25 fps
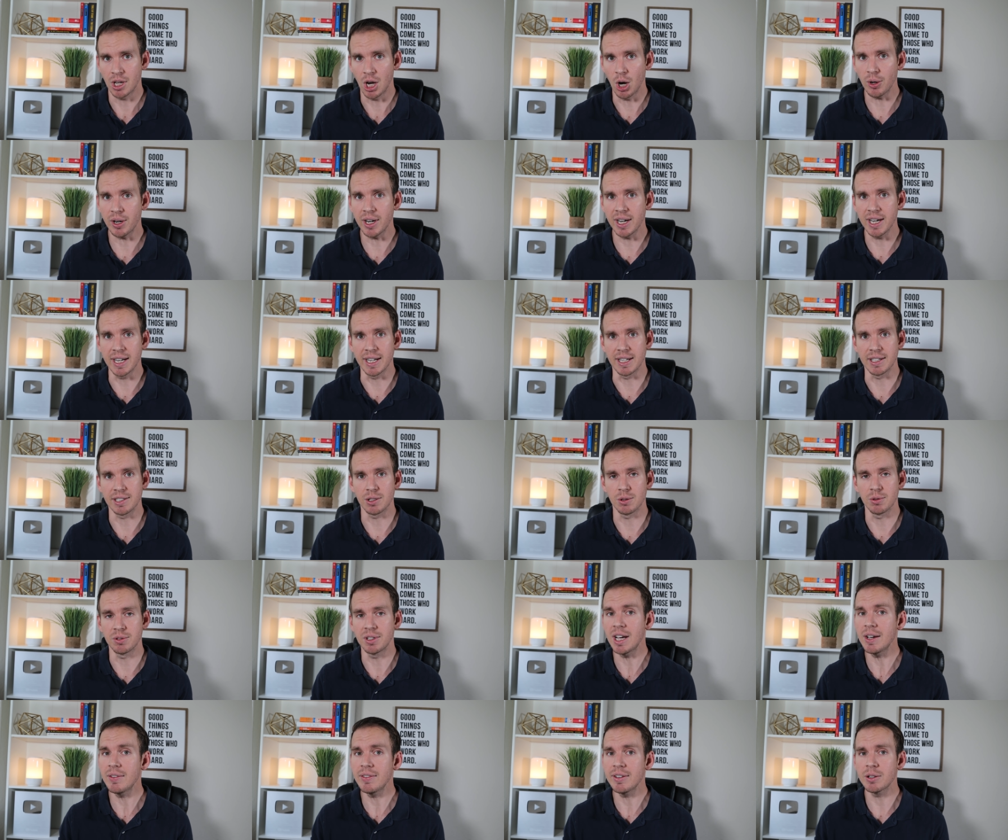Okay, so
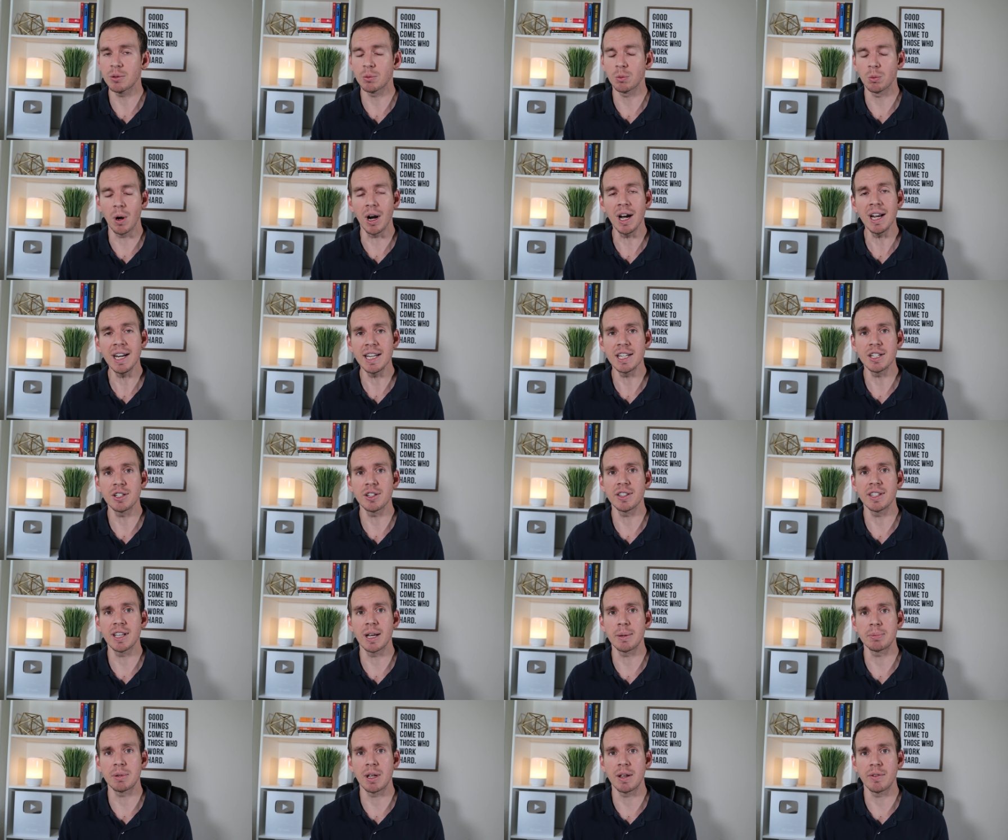diving right into
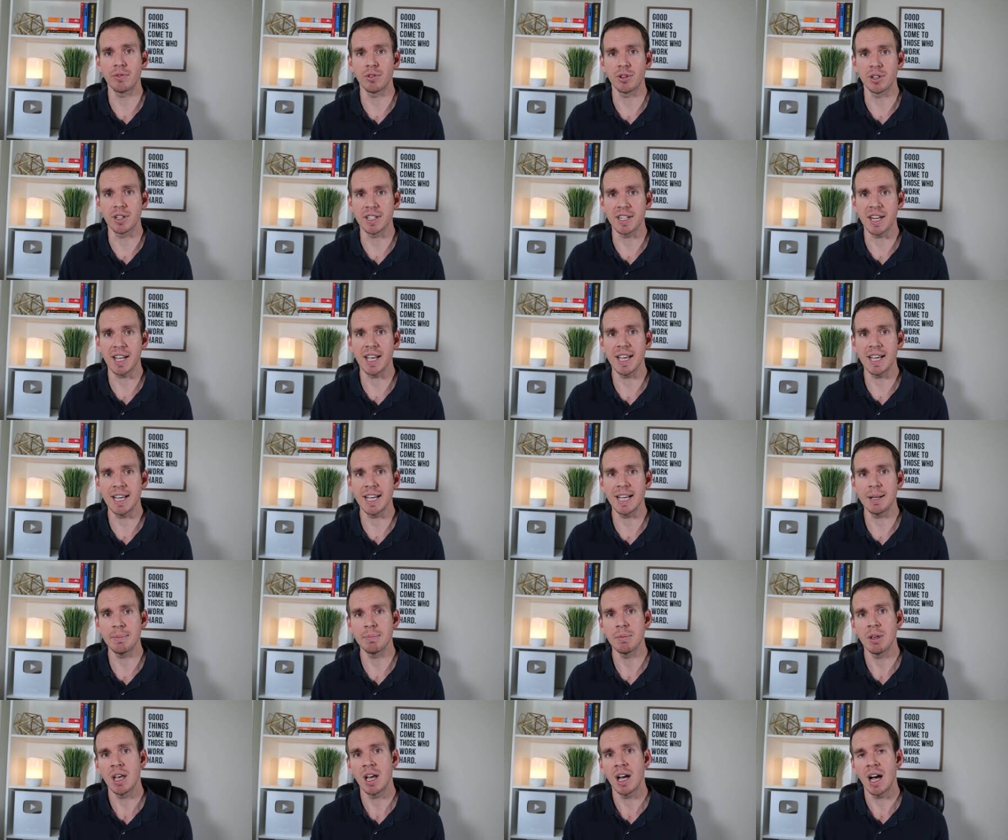the update for
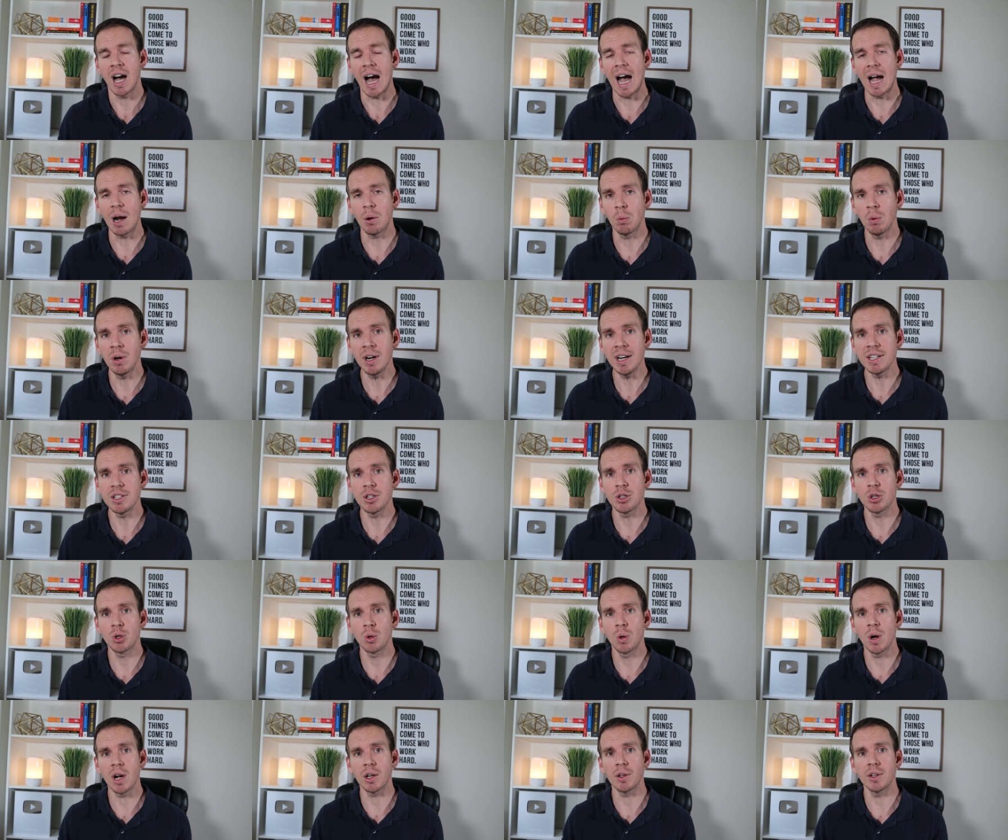today, I wanted to
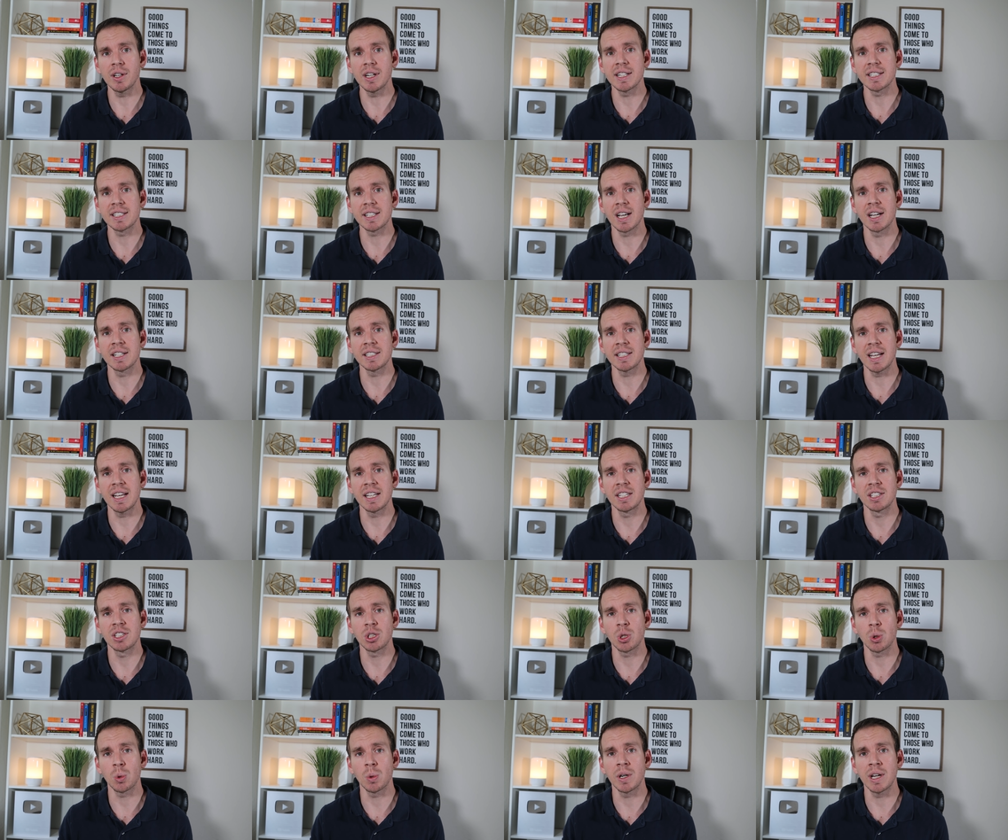quickly discuss a
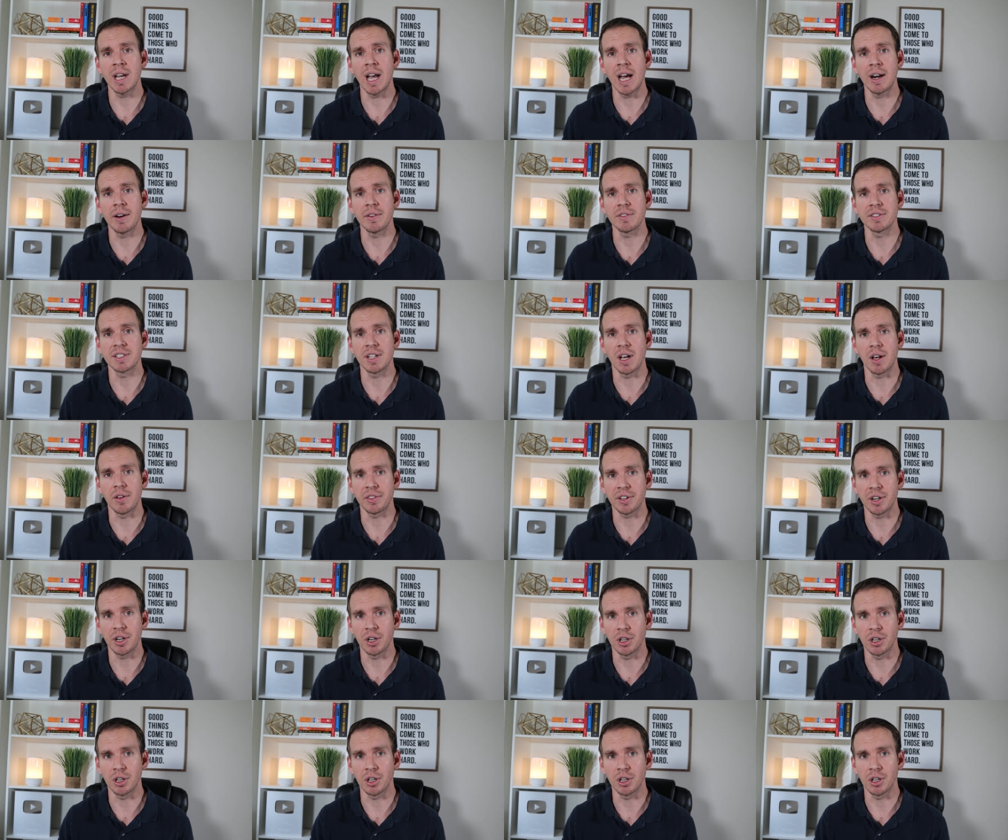story out of South